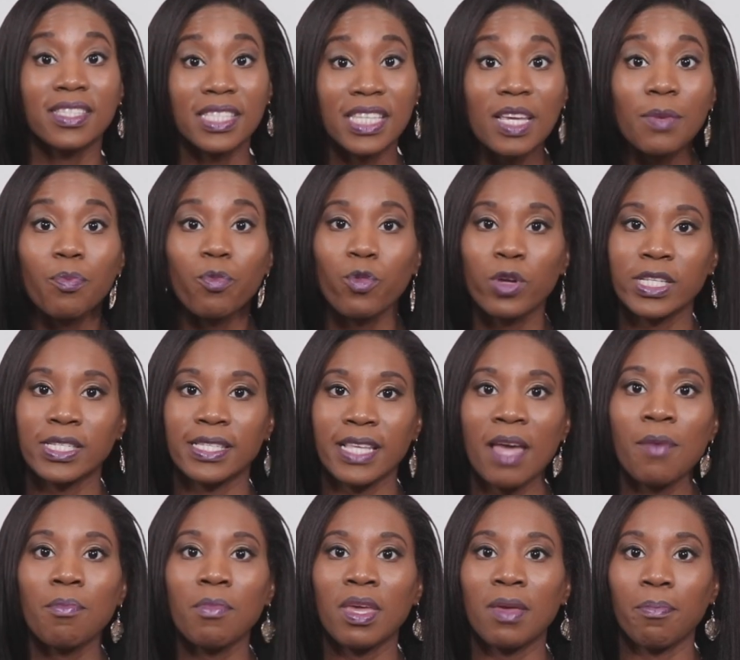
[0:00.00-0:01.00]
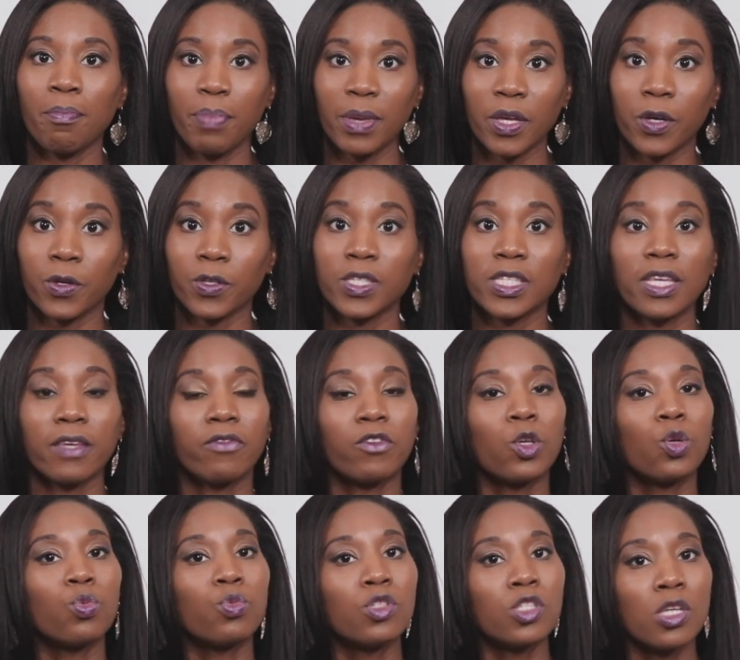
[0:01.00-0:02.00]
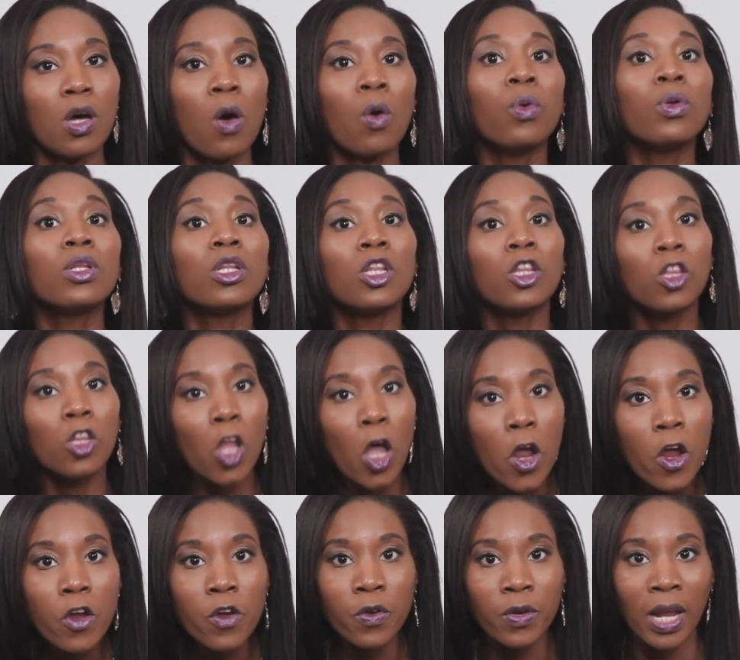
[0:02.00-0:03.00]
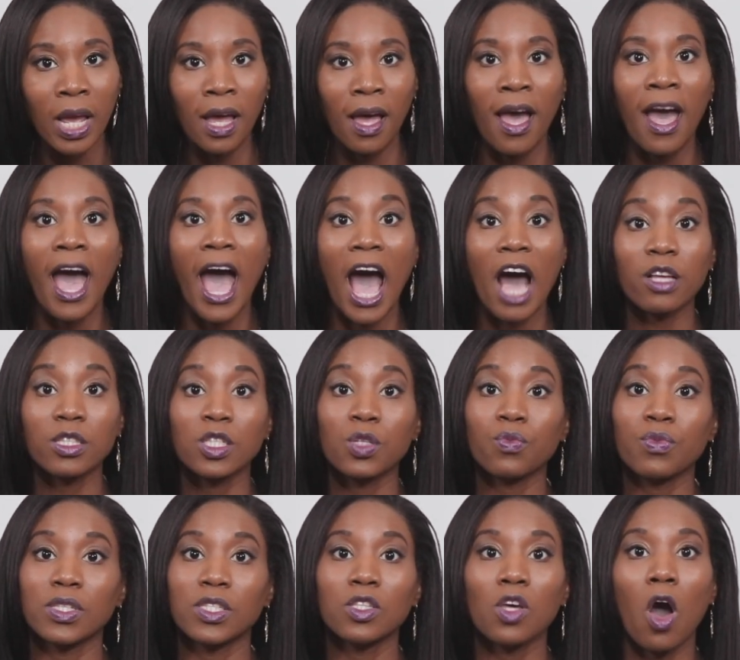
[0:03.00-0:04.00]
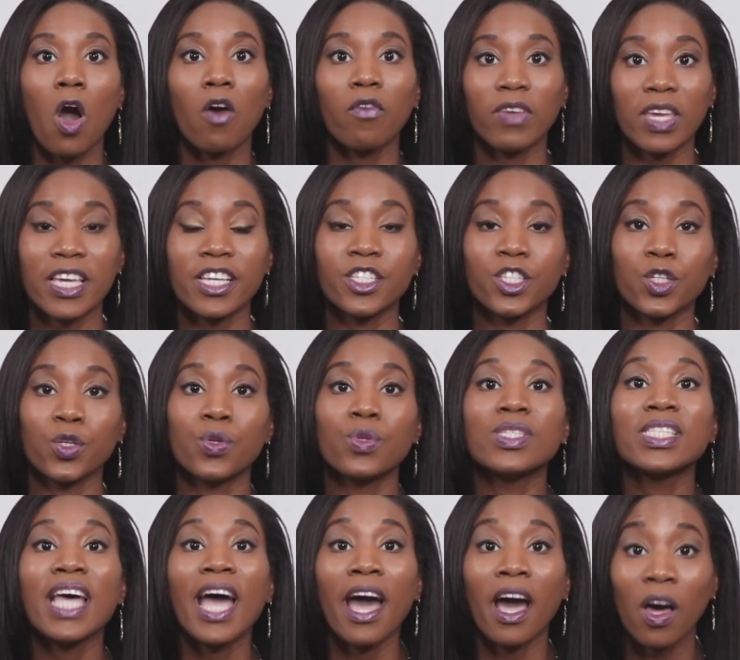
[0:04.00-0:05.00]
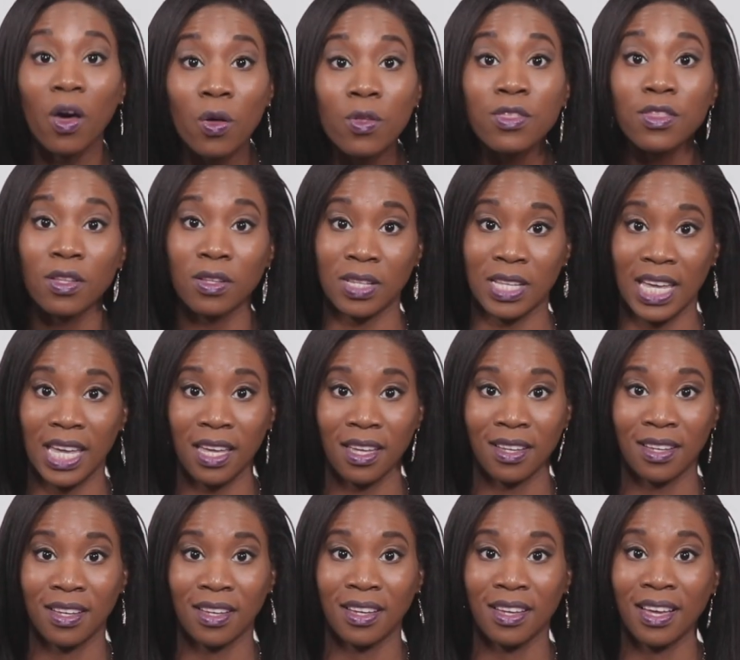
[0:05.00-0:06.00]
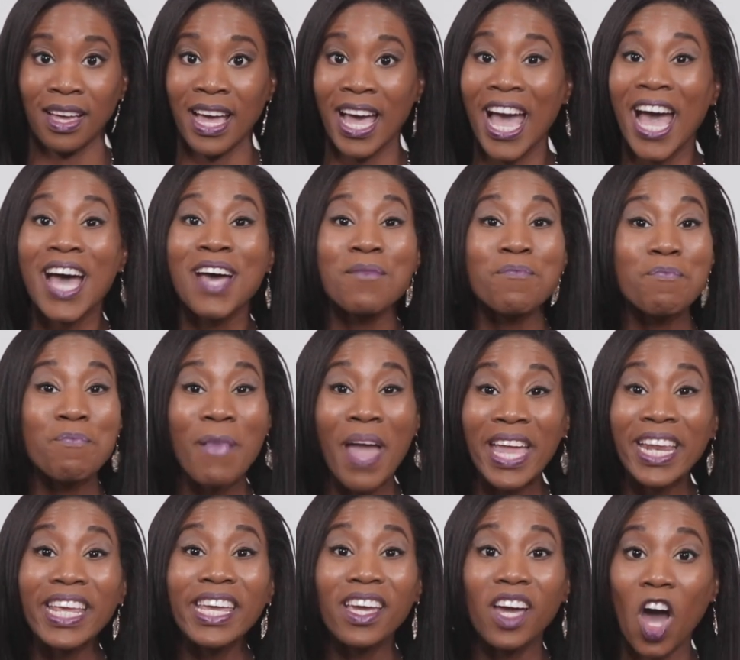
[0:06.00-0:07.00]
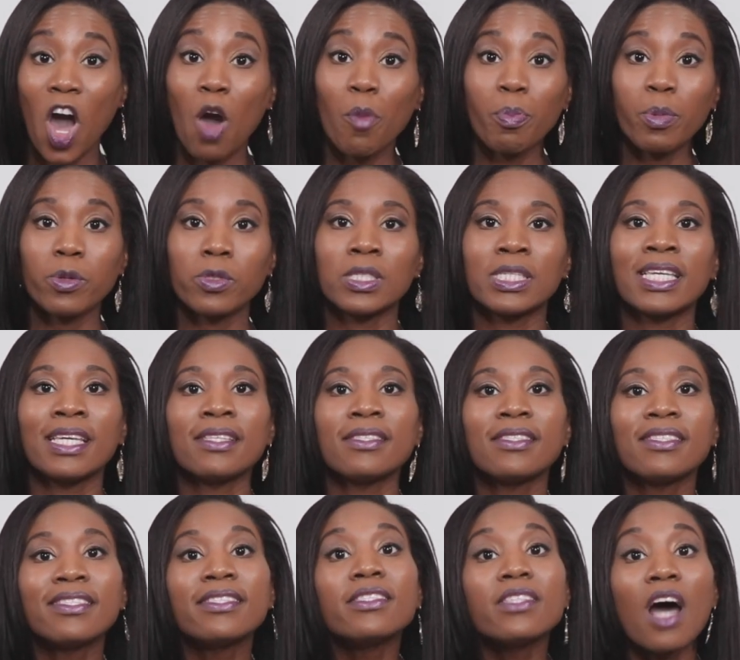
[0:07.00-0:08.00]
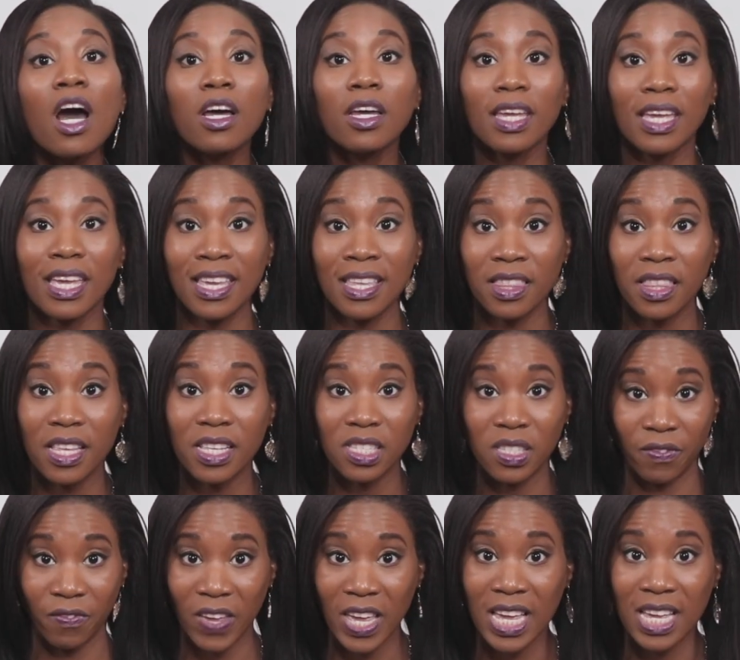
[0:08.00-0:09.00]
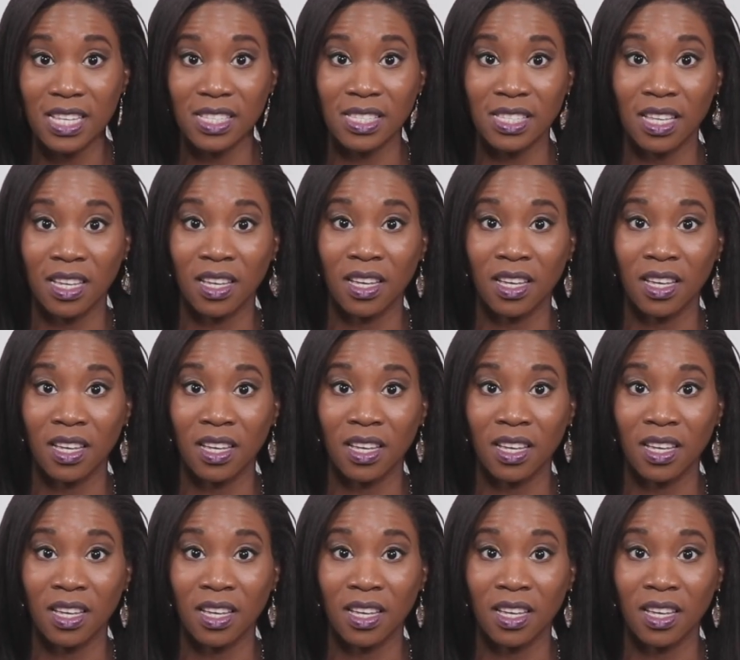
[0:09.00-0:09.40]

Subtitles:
Deep resentment builds if you don't learn how to resolve issues healthily. Many couples get stuck in this phase.